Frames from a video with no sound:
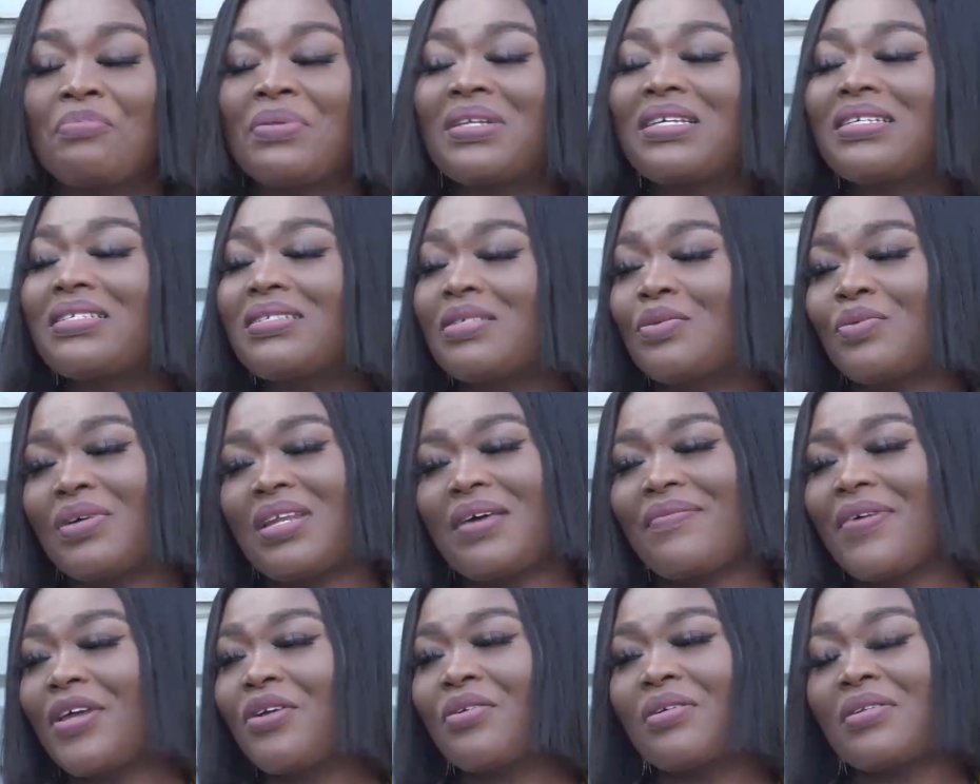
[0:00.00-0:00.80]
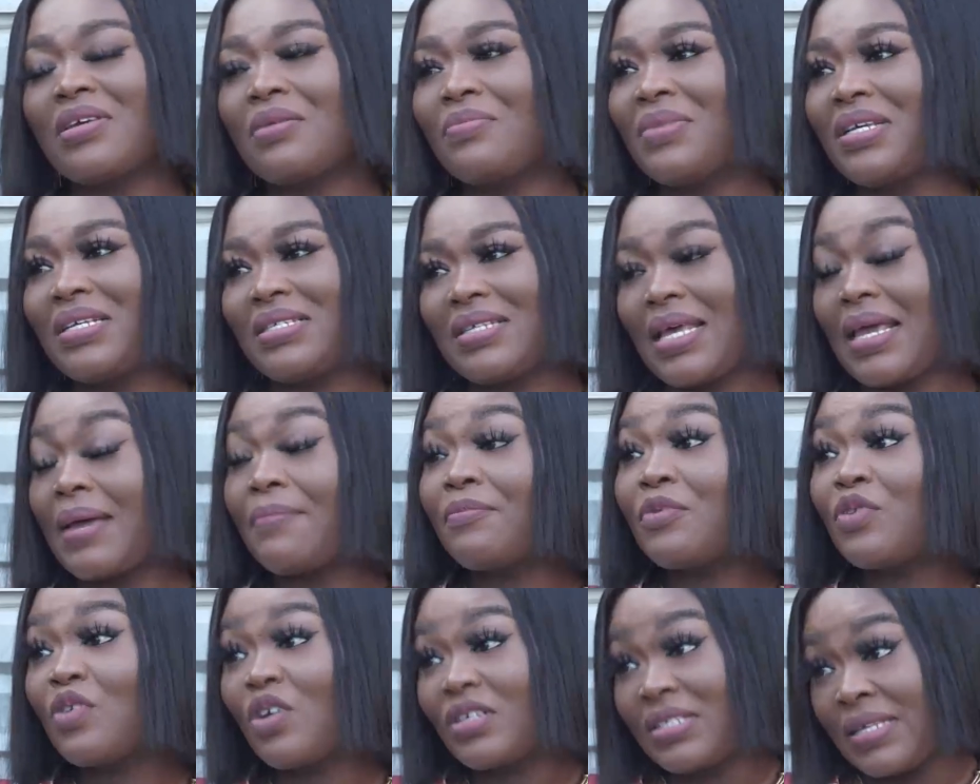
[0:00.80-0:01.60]
please, whatever your name is, I
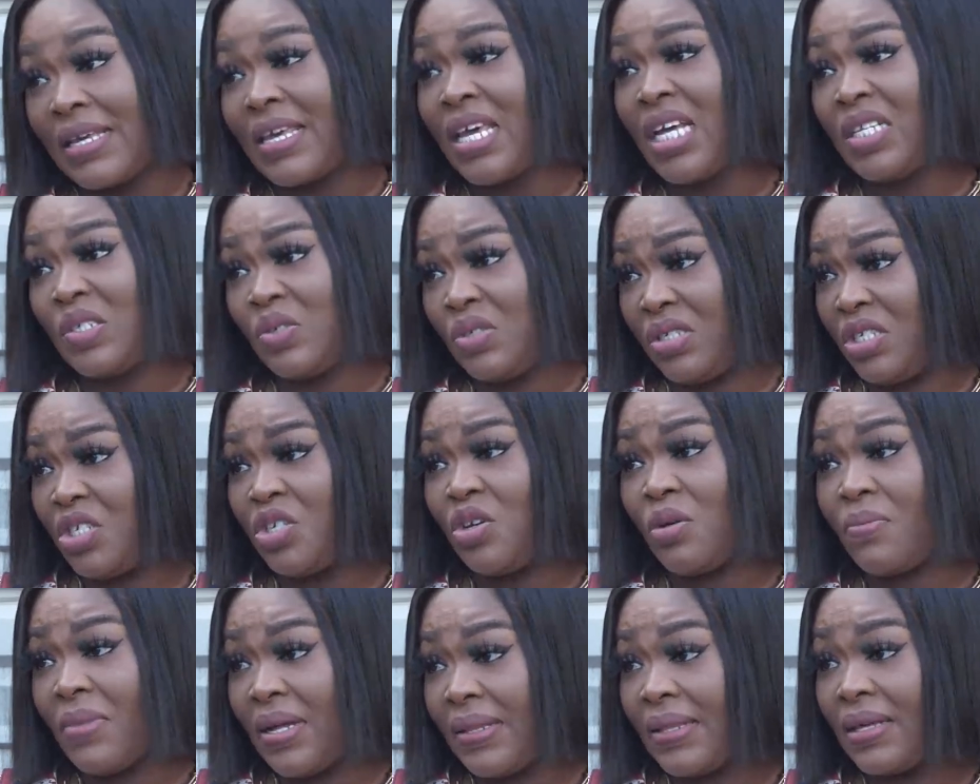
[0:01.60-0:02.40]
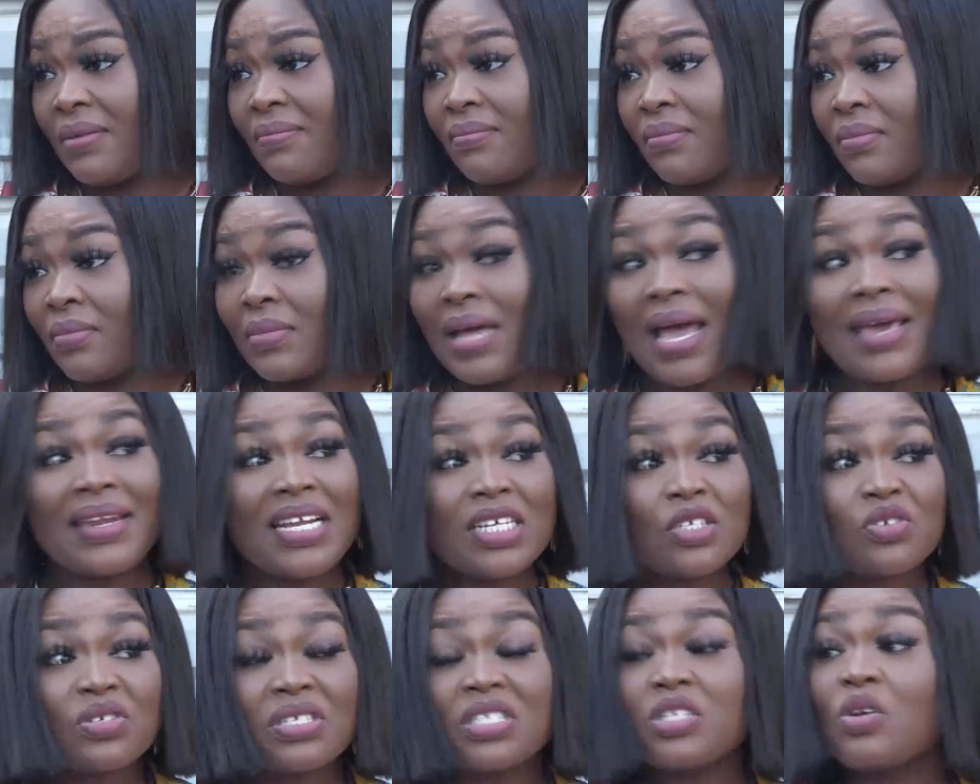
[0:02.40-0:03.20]
am not here to see your madam. I
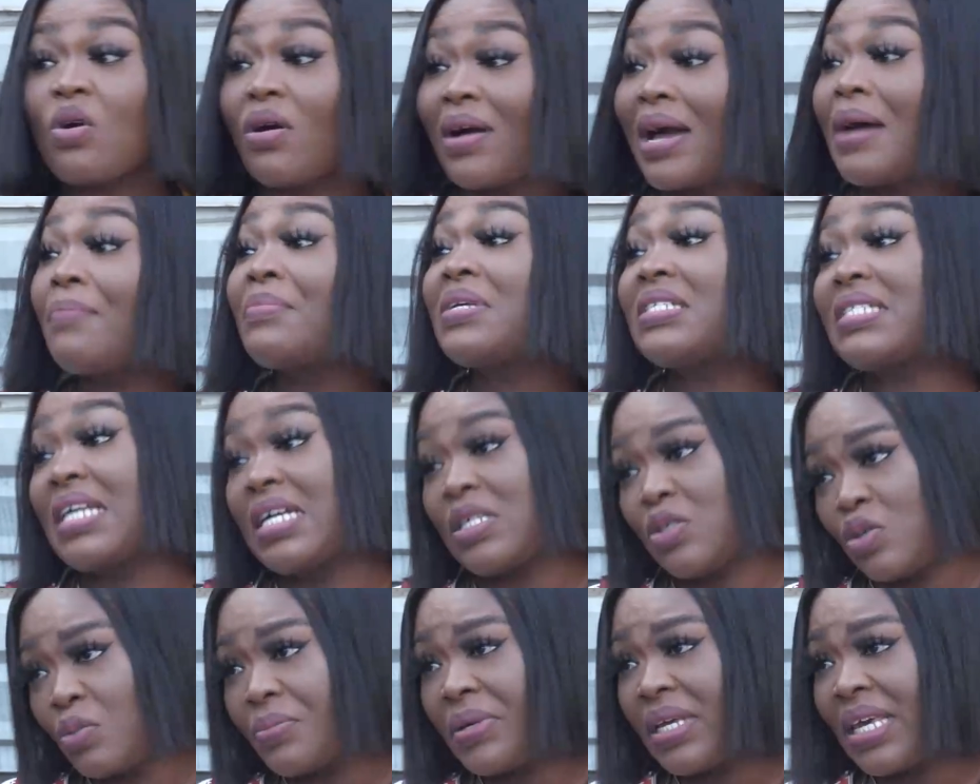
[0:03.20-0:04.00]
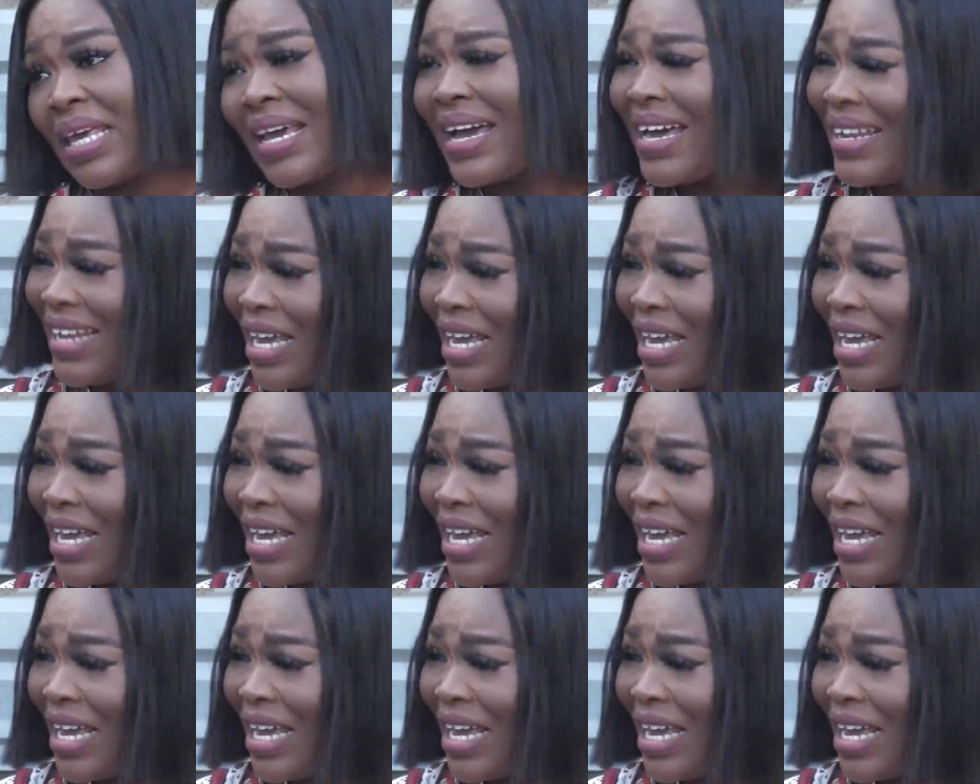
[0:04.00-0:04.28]
need to see your guy, Mr. Zubike.